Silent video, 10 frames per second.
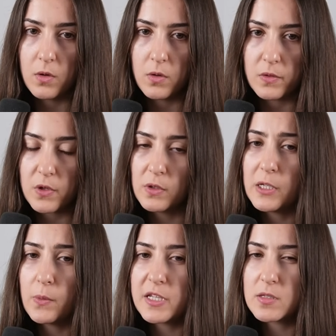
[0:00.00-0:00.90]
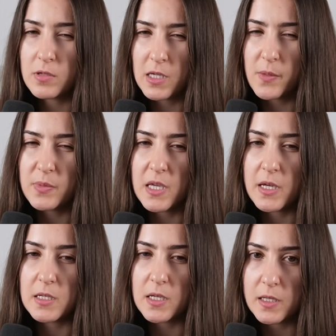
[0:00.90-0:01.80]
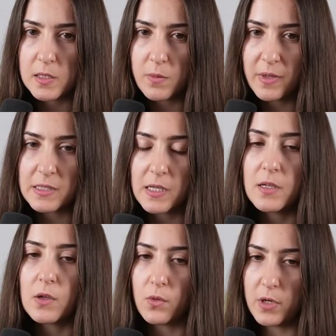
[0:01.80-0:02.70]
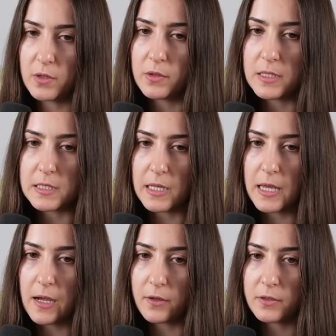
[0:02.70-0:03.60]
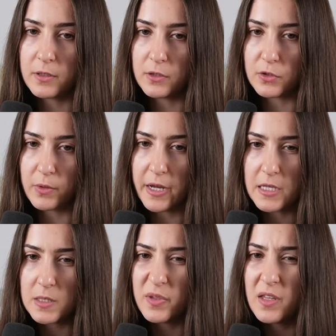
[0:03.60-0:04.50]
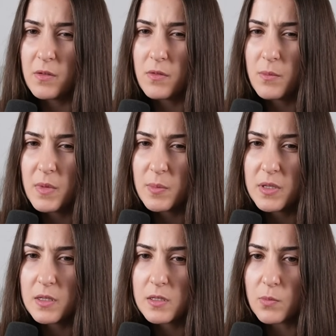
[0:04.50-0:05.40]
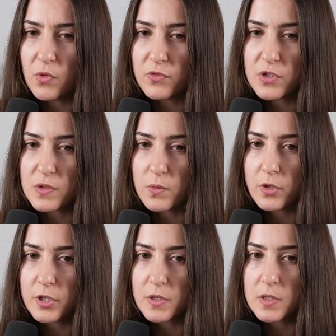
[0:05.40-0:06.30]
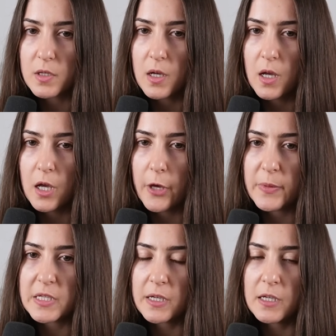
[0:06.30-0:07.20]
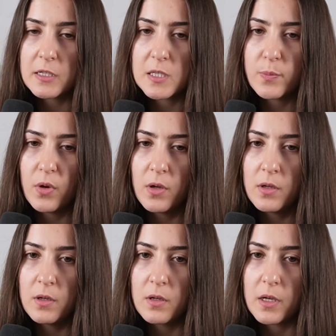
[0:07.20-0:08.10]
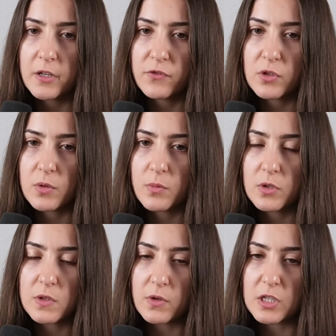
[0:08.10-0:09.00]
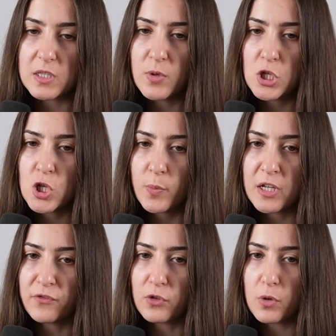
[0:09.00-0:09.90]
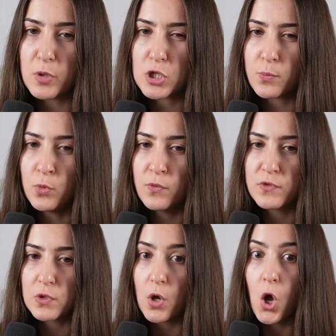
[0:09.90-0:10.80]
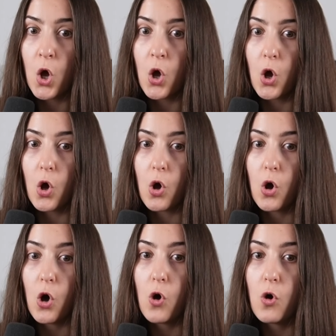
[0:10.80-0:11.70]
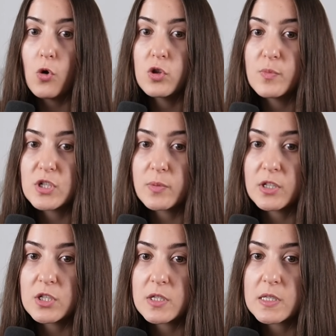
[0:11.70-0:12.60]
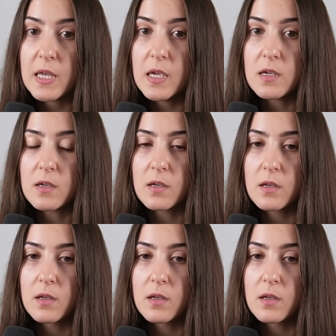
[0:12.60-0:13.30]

The only way to keep the idea is to maintain the queen on this diagonal. Great, but now maybe this move just works. I'm attacking this pawn, and after the this bishop, and after the bishop moves, oh, the bishop can just take.